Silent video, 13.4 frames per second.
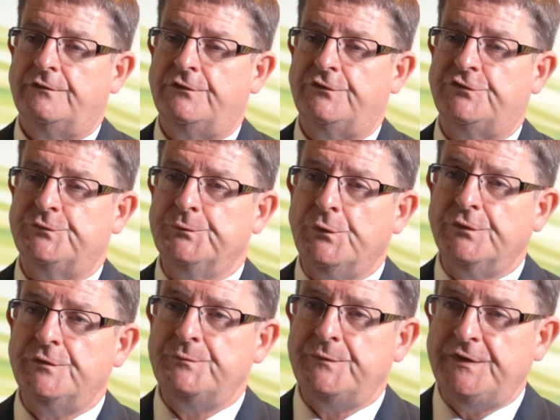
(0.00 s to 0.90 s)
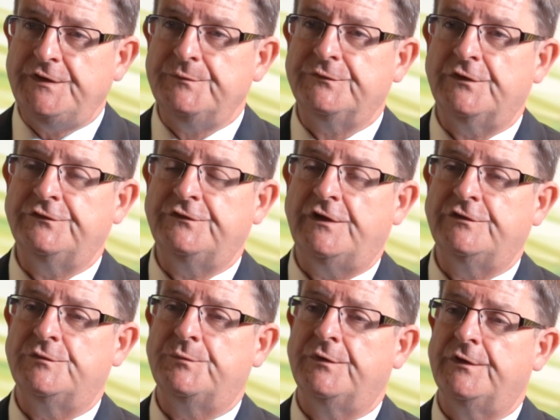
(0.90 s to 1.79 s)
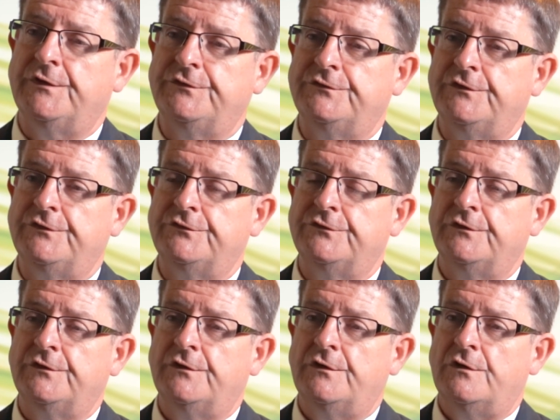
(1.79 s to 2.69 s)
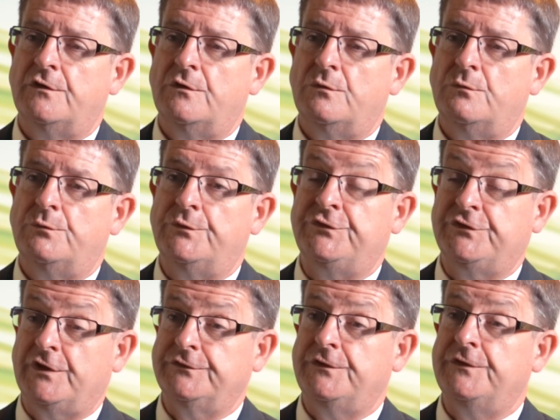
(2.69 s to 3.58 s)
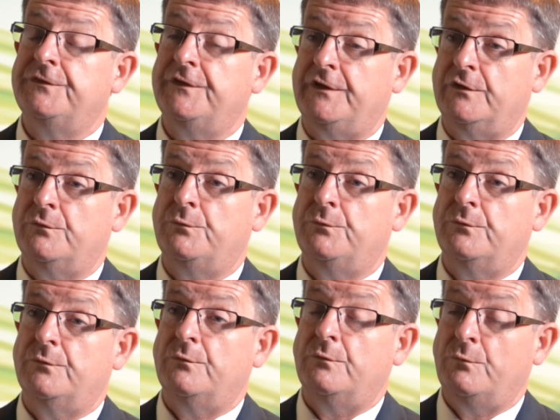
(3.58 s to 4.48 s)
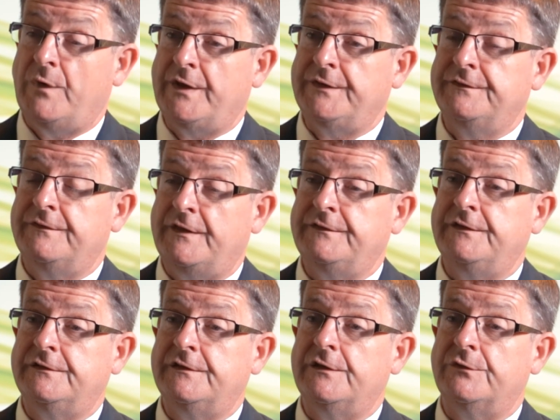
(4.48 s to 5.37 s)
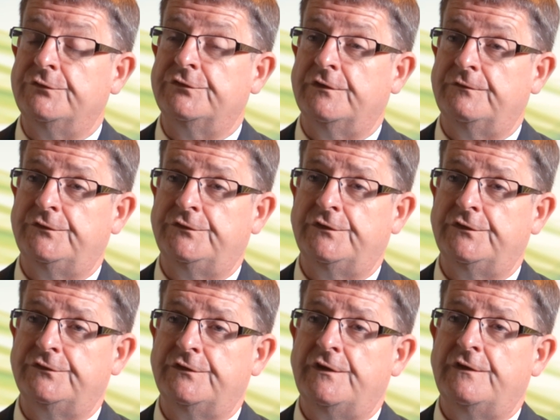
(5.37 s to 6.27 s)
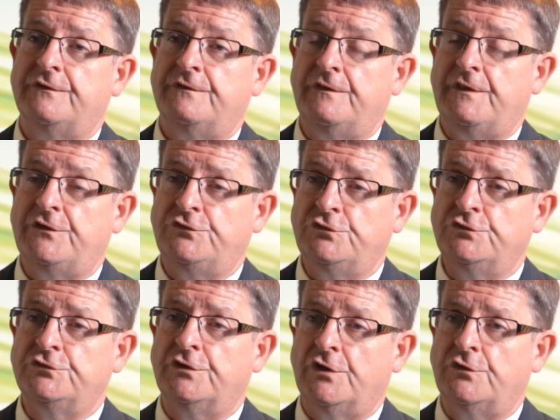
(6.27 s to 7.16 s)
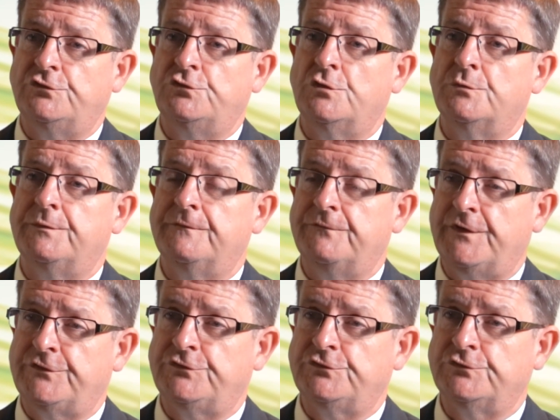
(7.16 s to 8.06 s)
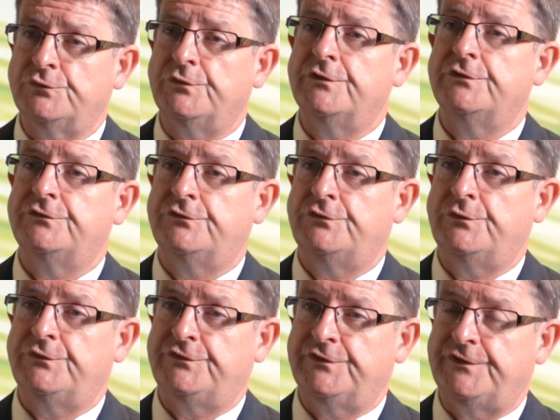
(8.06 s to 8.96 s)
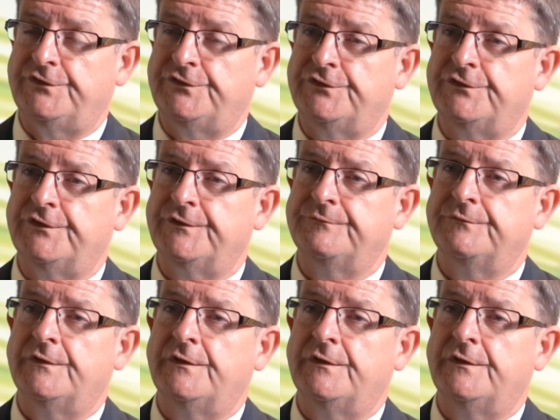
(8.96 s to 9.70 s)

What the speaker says: that small and medium-sized enterprises will start to think when they need legal services that they should go to a professional, to a solicitor.